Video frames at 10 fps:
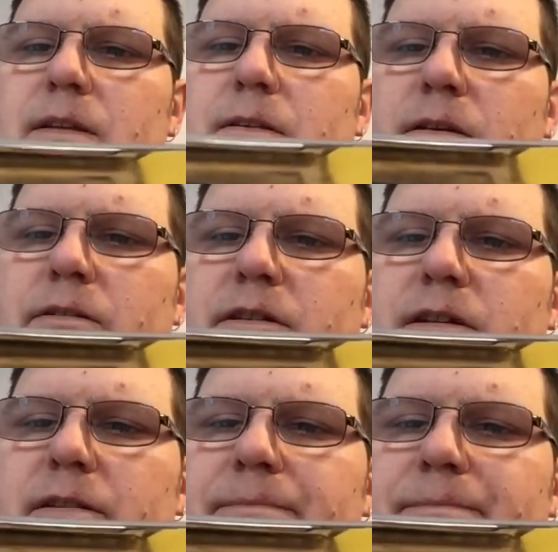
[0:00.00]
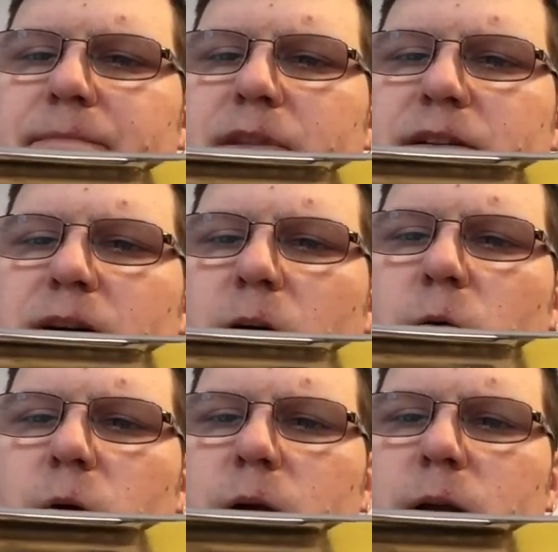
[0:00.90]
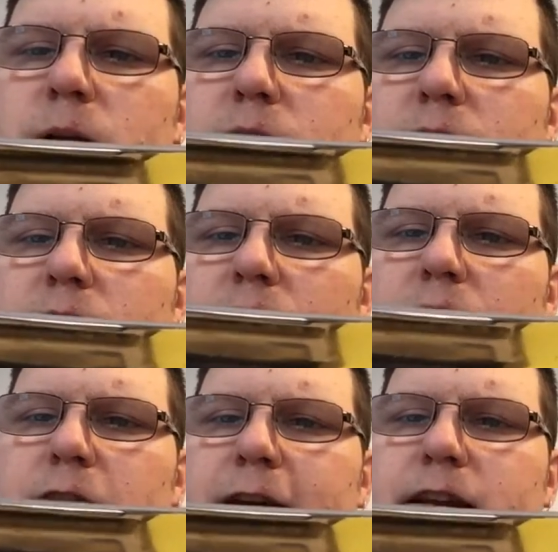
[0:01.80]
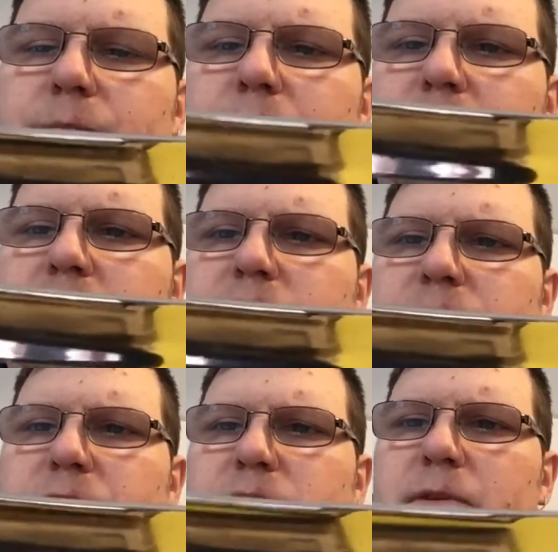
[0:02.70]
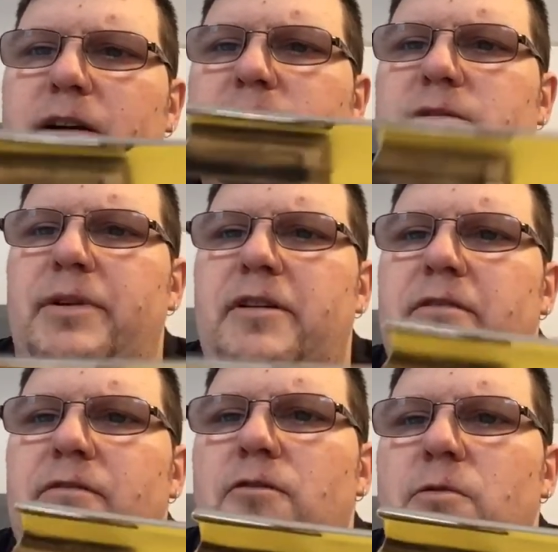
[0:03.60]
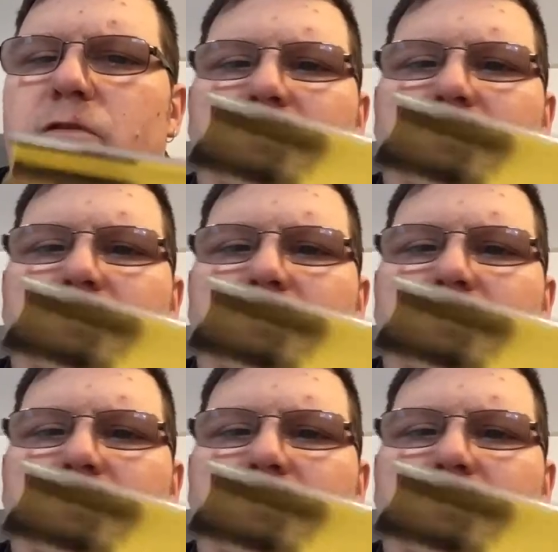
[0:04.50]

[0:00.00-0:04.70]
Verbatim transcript: or on the the toe. Uh, Randy muted this one as well, so I didn't remove